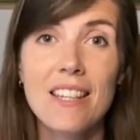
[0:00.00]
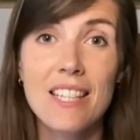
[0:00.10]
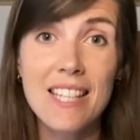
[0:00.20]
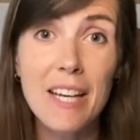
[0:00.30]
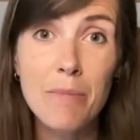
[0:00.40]
The
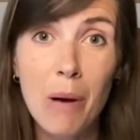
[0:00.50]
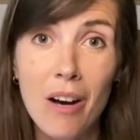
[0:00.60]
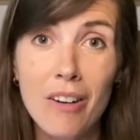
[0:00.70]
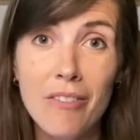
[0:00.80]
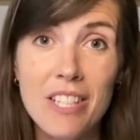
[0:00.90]
second
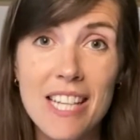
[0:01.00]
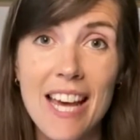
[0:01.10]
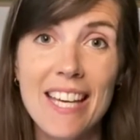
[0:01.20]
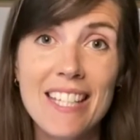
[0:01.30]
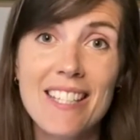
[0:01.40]
part of the
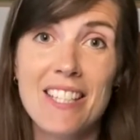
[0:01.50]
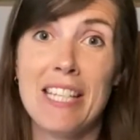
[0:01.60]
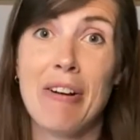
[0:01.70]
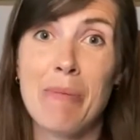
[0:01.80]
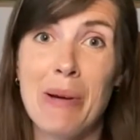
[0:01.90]
day is the
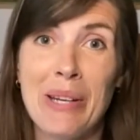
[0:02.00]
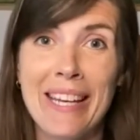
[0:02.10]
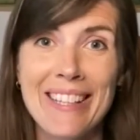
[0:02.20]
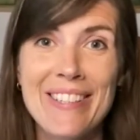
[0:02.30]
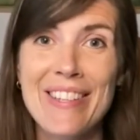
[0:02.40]

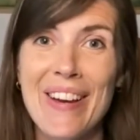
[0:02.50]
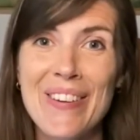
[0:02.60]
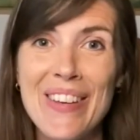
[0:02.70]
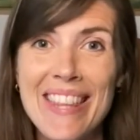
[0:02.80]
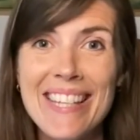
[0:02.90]
ceremony. So
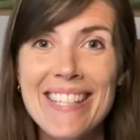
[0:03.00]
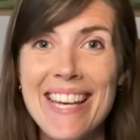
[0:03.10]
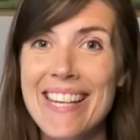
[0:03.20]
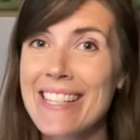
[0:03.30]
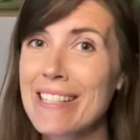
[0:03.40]
this
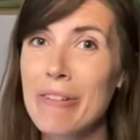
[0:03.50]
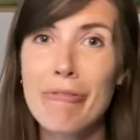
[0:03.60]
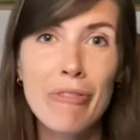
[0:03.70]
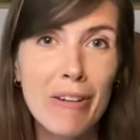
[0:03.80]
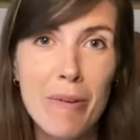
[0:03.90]
is
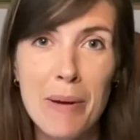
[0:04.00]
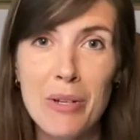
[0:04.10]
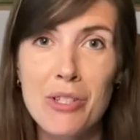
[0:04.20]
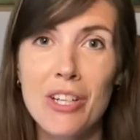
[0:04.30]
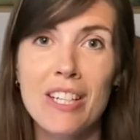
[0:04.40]
full of
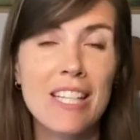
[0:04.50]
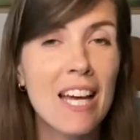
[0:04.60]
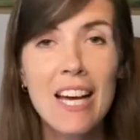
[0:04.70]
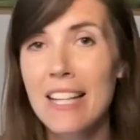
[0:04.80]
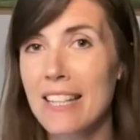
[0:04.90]
emotion.
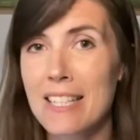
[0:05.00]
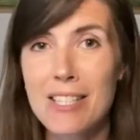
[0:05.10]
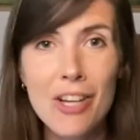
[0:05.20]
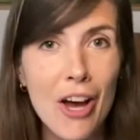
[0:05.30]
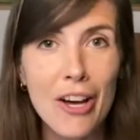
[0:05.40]
There's
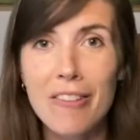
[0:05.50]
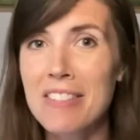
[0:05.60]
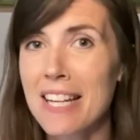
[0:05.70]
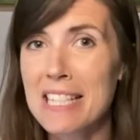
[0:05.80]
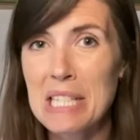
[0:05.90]
nerves,
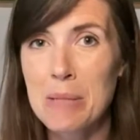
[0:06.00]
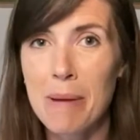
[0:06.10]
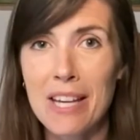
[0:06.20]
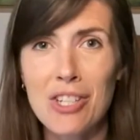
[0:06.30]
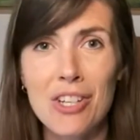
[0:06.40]

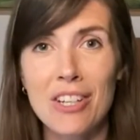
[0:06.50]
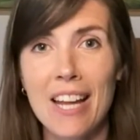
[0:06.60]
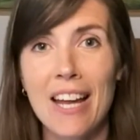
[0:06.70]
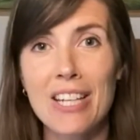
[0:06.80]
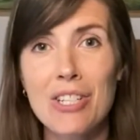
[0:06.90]
anticipation,
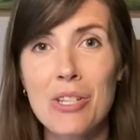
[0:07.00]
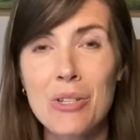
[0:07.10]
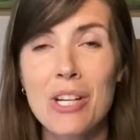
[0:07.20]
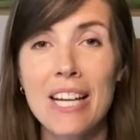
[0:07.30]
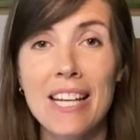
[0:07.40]
and it's
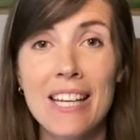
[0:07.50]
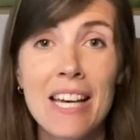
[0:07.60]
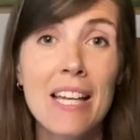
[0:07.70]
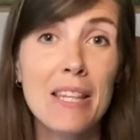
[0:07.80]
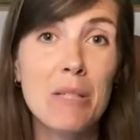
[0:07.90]
usually
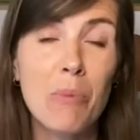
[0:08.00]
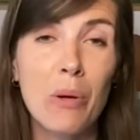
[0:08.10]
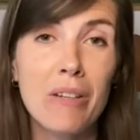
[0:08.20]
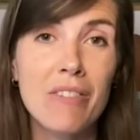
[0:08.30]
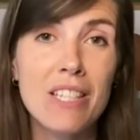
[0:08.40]
this
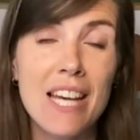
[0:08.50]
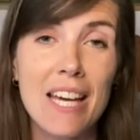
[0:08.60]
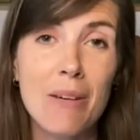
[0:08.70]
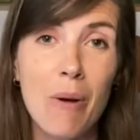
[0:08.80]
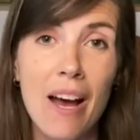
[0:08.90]
point of the
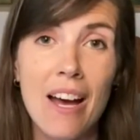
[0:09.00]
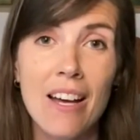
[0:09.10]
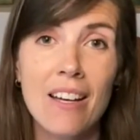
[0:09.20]
day where